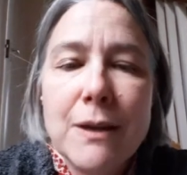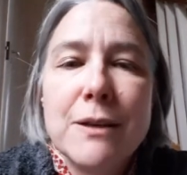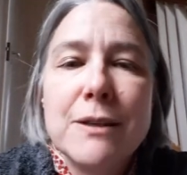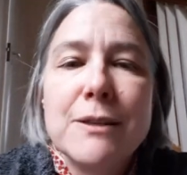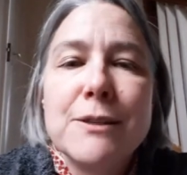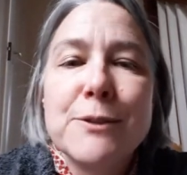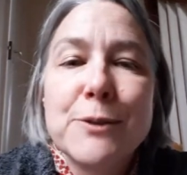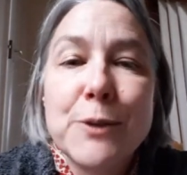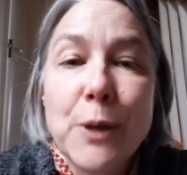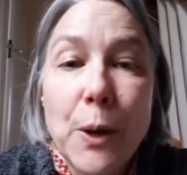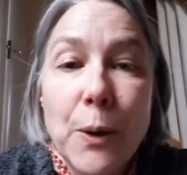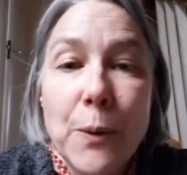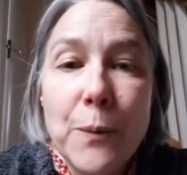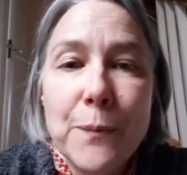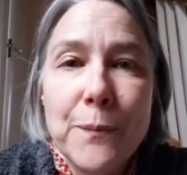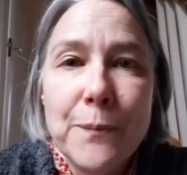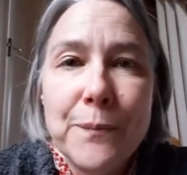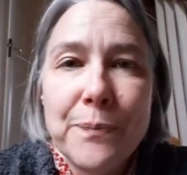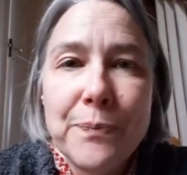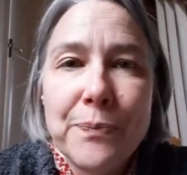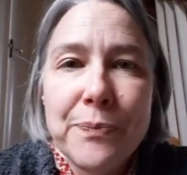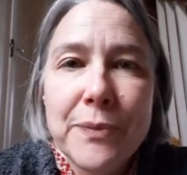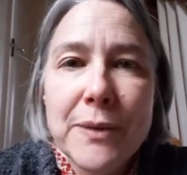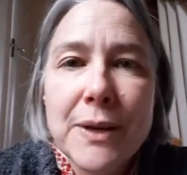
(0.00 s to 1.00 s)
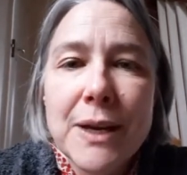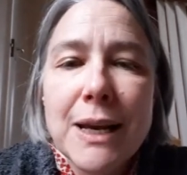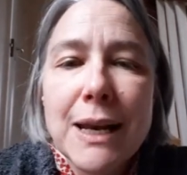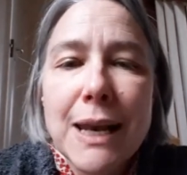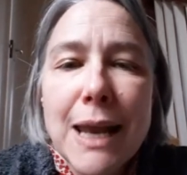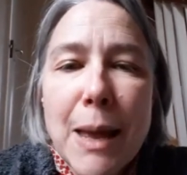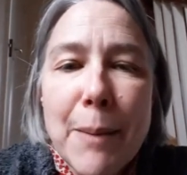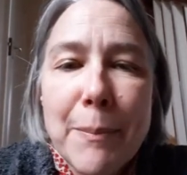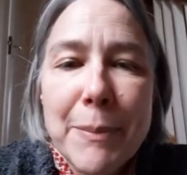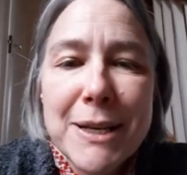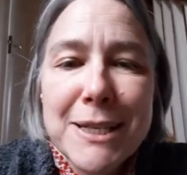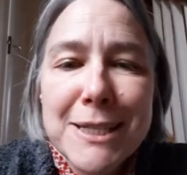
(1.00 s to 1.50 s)
So,
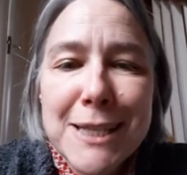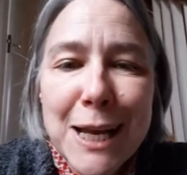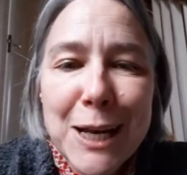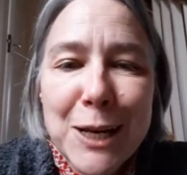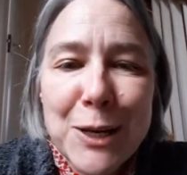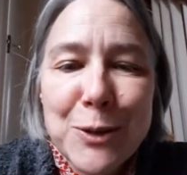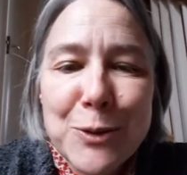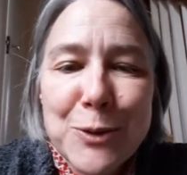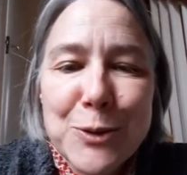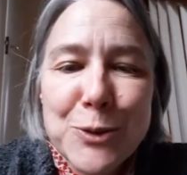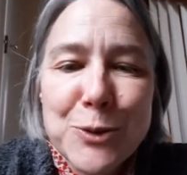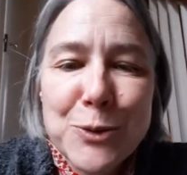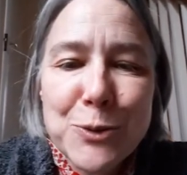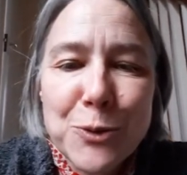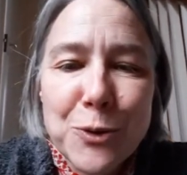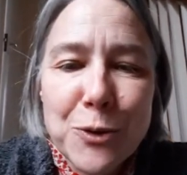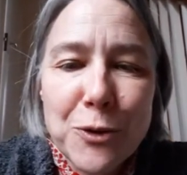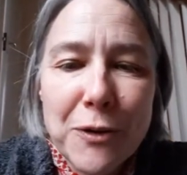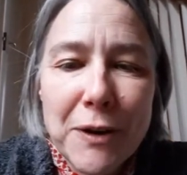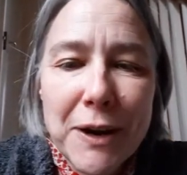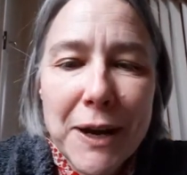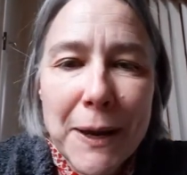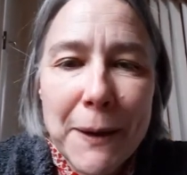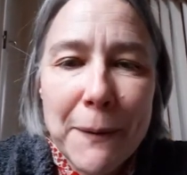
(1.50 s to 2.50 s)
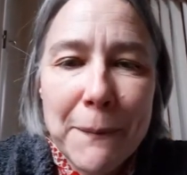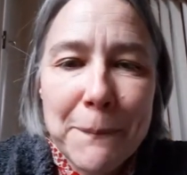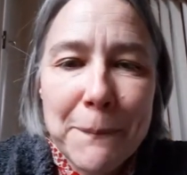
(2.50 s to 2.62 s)
let me tell you the story.